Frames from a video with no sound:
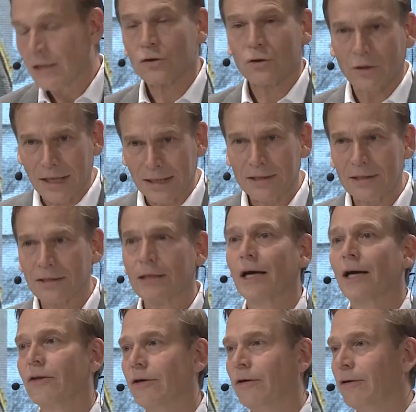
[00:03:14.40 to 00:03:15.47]
So that's the
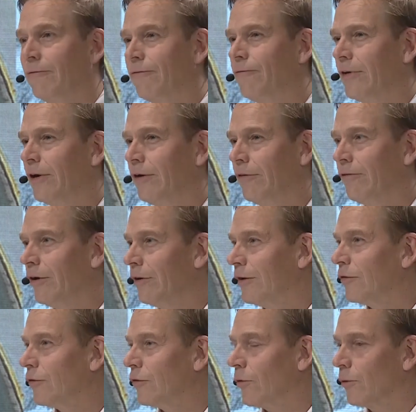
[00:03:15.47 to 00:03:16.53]
other very, very
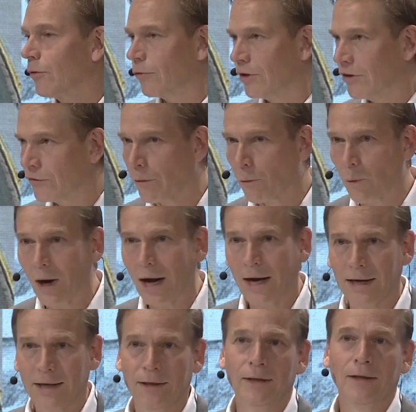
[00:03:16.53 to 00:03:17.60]
strong reason
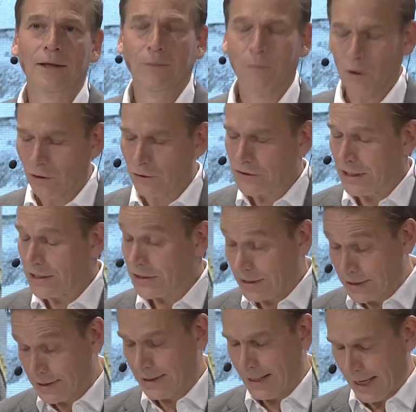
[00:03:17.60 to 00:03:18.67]
why modularization
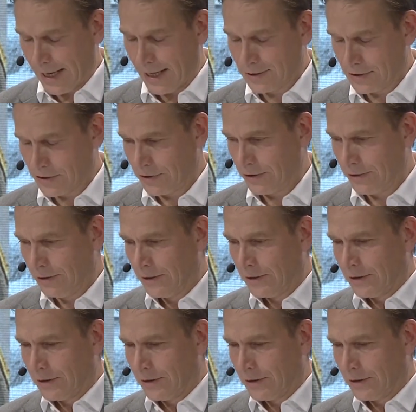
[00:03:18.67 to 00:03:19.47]
is the answer